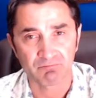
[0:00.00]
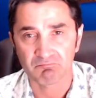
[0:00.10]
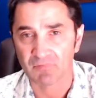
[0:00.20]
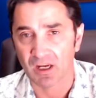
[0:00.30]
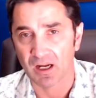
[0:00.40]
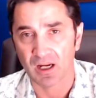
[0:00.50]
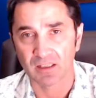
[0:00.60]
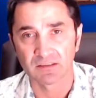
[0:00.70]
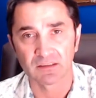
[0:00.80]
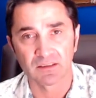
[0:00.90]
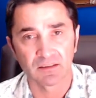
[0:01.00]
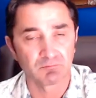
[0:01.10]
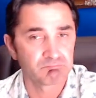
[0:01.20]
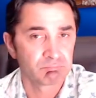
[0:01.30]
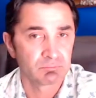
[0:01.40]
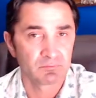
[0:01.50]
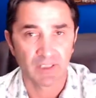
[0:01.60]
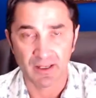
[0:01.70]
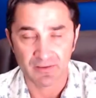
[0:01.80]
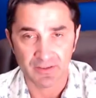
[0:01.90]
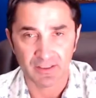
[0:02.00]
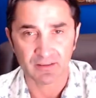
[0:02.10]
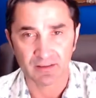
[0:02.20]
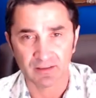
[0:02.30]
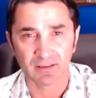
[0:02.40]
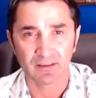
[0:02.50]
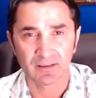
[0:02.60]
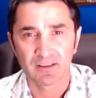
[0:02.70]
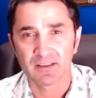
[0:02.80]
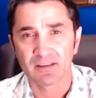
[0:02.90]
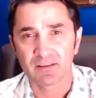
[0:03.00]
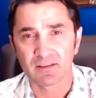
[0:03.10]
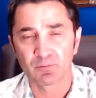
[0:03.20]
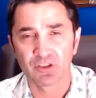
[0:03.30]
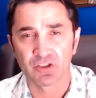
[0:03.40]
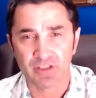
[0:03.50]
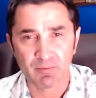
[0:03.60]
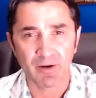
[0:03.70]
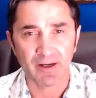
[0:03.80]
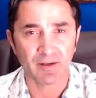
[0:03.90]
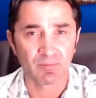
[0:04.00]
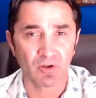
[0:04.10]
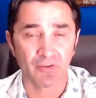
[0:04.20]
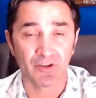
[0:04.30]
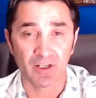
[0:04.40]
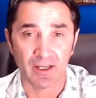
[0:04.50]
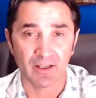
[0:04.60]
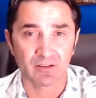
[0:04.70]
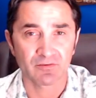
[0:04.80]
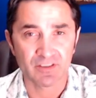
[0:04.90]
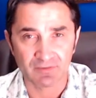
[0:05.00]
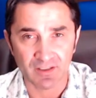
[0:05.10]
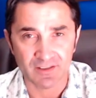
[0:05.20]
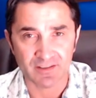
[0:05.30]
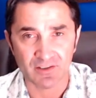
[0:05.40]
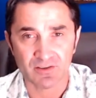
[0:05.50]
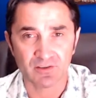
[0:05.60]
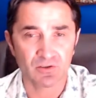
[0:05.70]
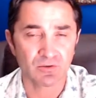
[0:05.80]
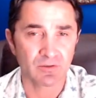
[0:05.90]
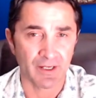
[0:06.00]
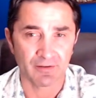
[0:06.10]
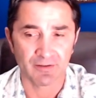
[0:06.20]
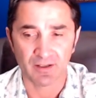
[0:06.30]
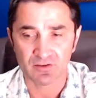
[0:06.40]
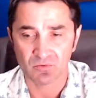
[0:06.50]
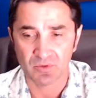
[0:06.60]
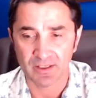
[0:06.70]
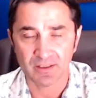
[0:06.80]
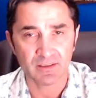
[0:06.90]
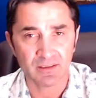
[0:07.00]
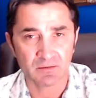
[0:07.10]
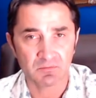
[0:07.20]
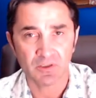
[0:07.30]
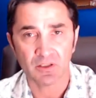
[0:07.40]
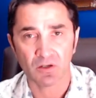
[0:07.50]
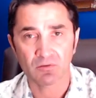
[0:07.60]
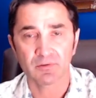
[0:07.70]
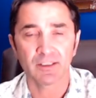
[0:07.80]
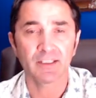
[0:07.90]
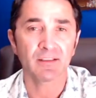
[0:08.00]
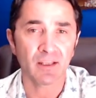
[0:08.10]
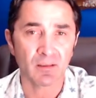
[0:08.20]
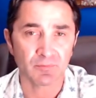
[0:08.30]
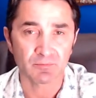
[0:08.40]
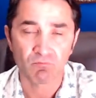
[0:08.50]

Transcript: I, uh, I think uh, the British Empire brought a lot of civilization to areas where, uh, you know, it helped.